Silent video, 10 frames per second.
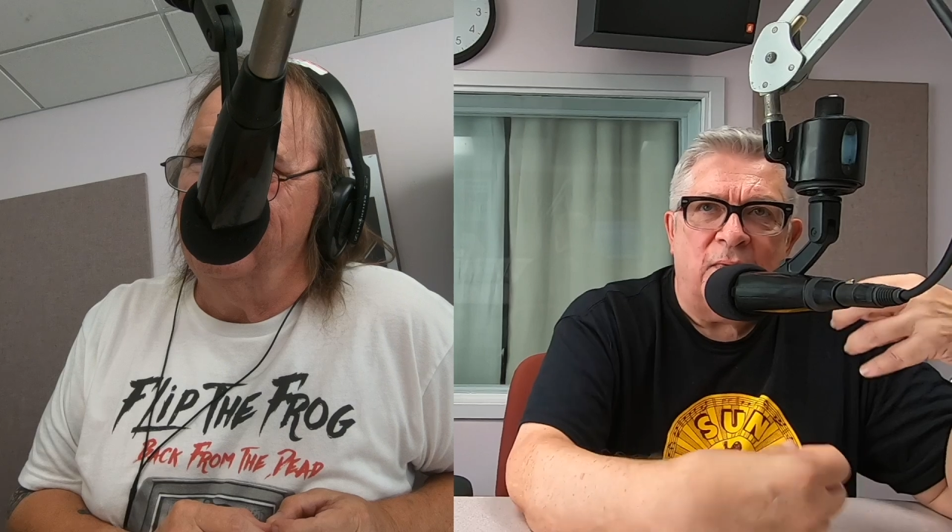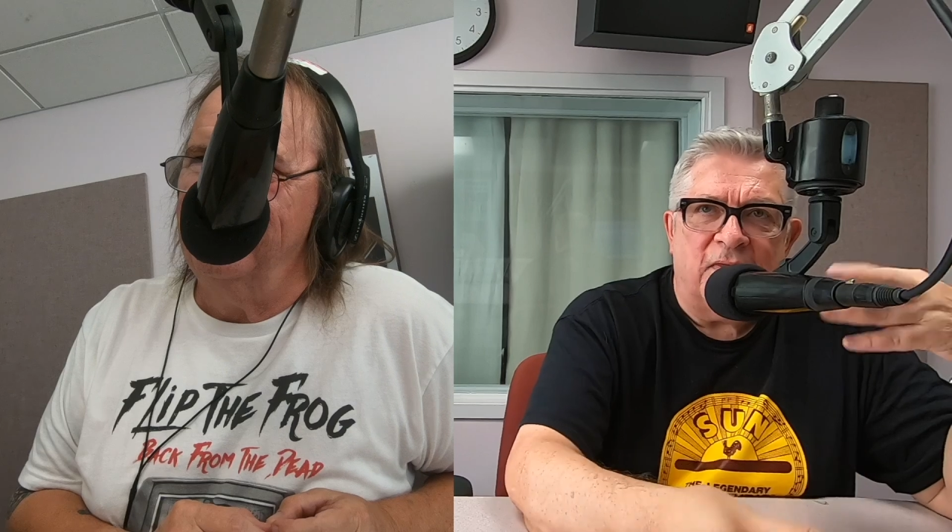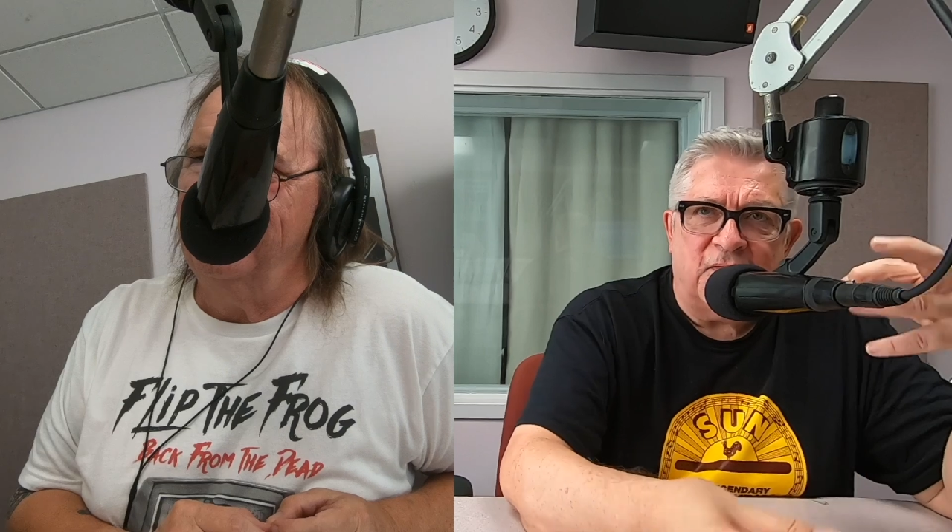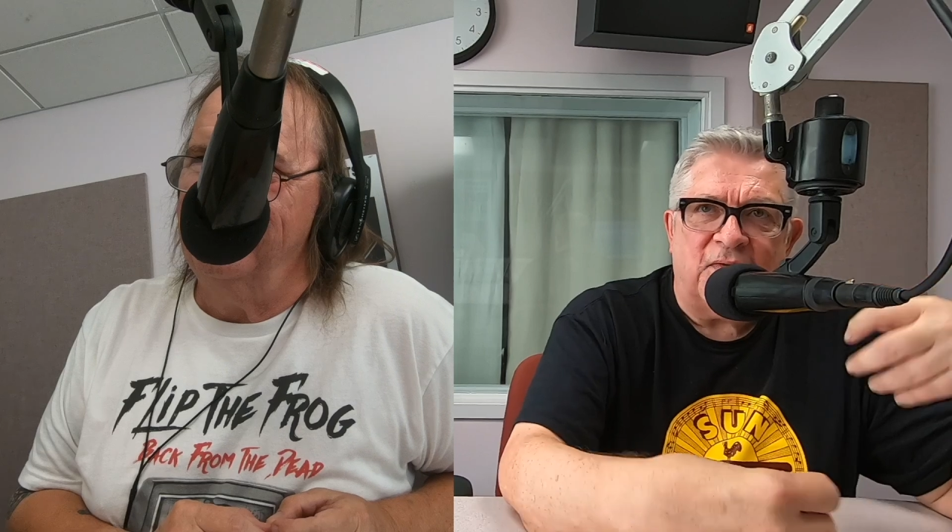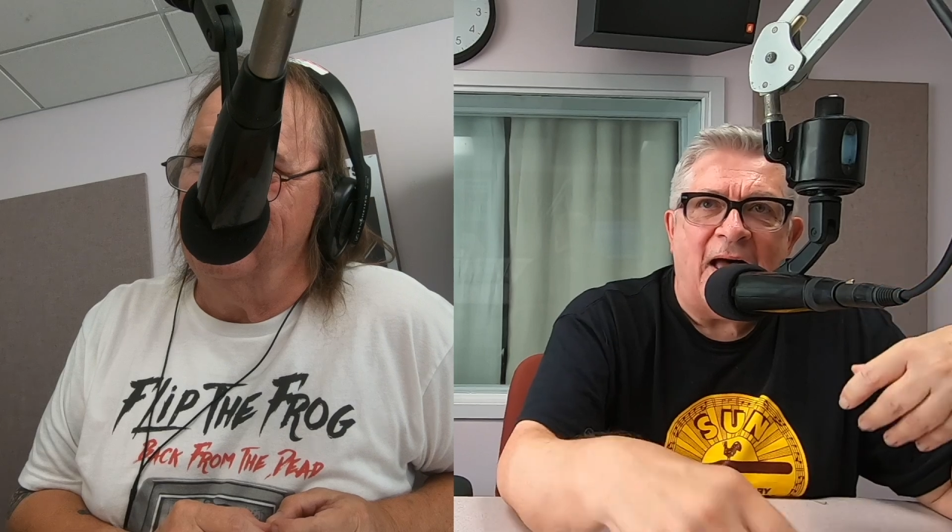with
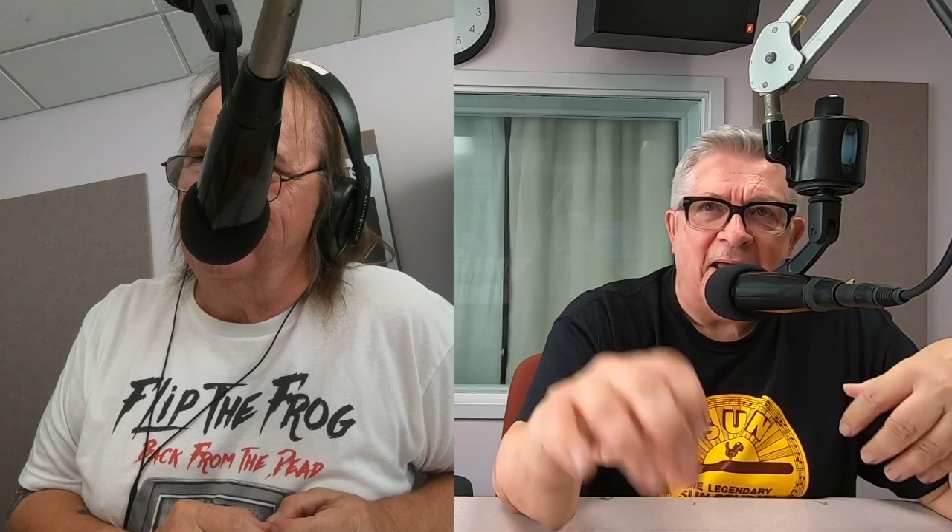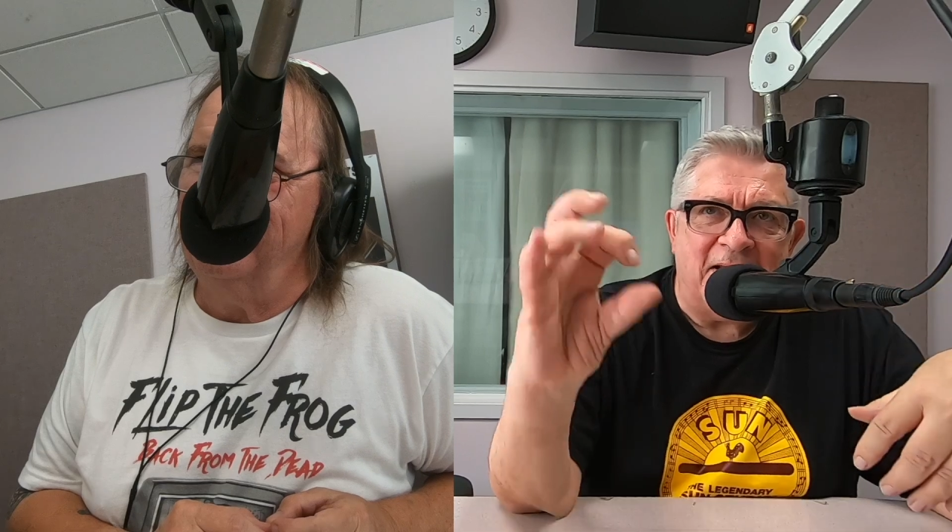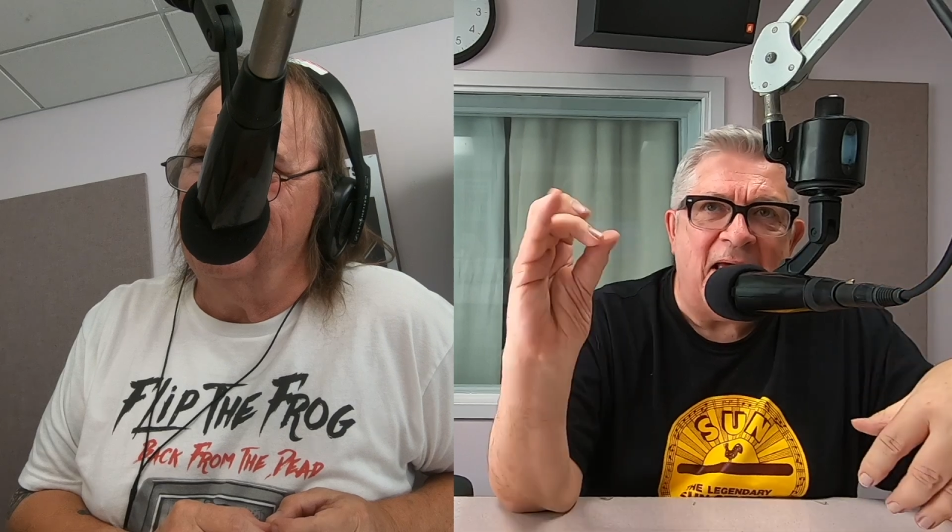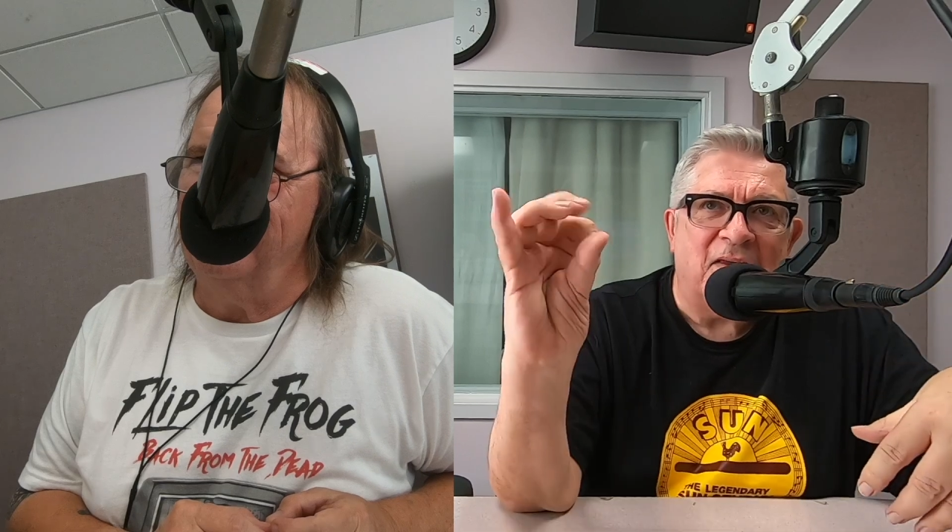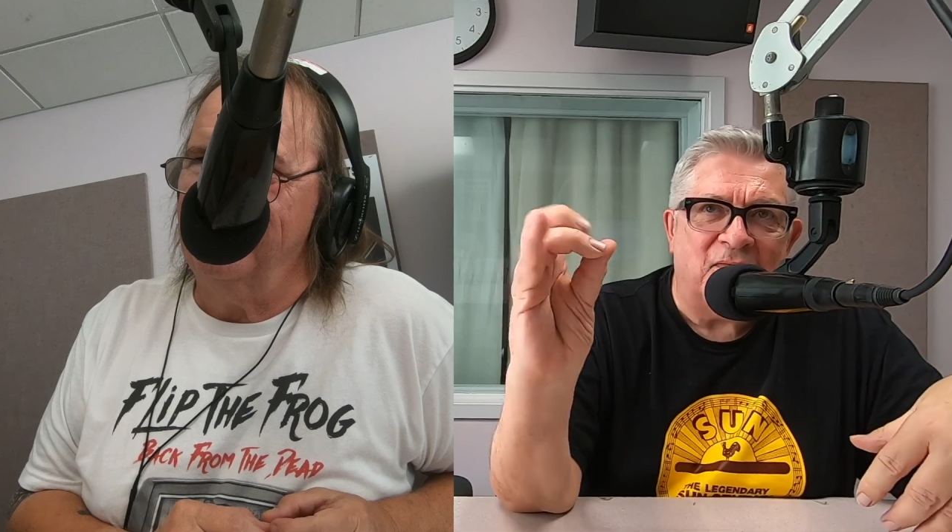a slide.
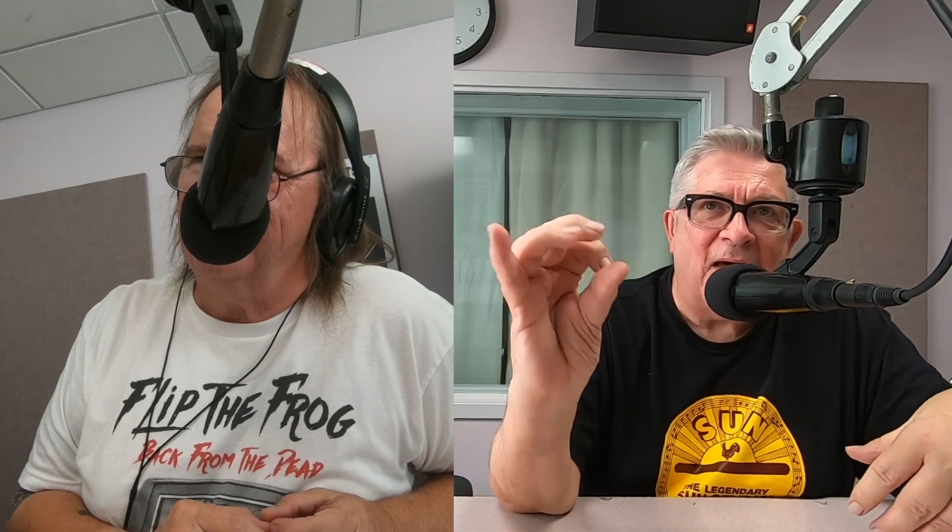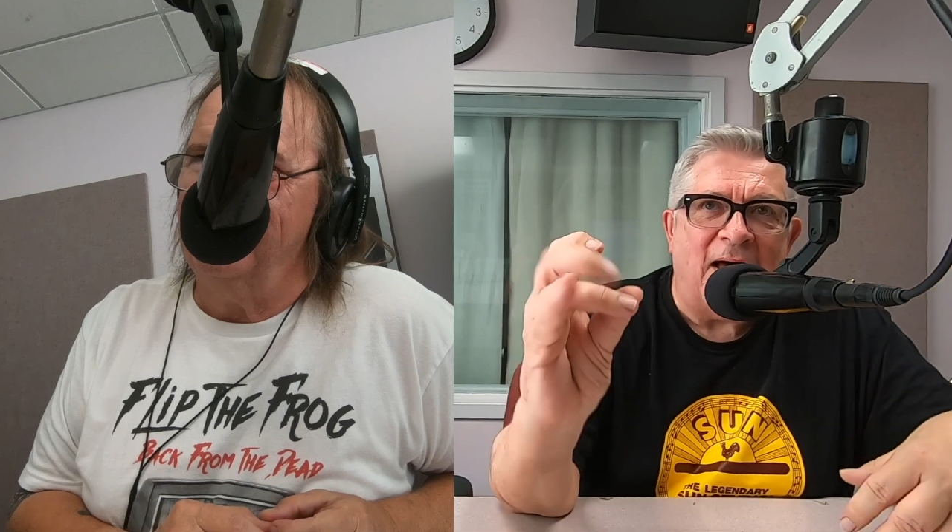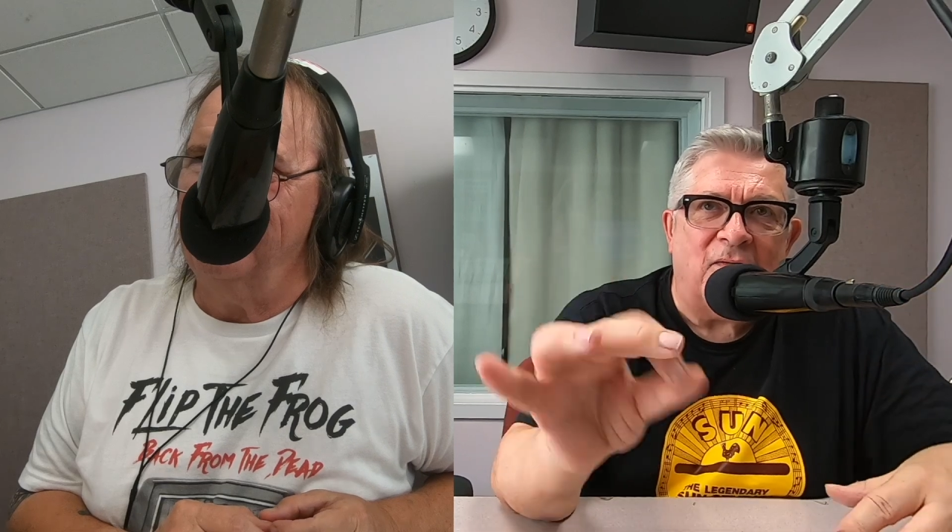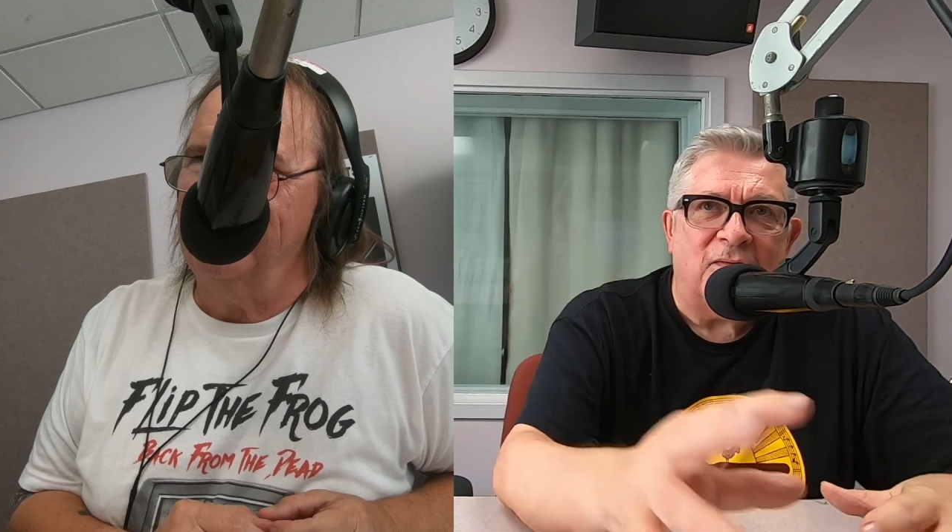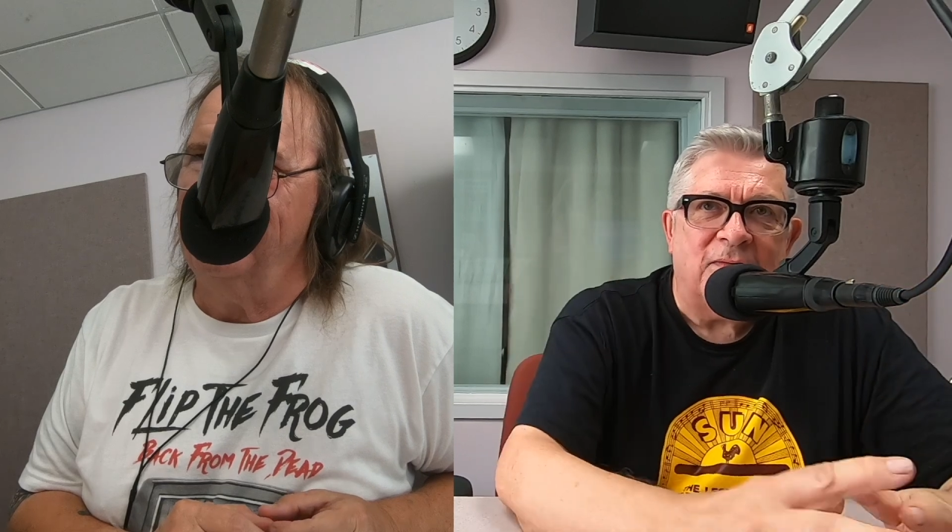It has valves.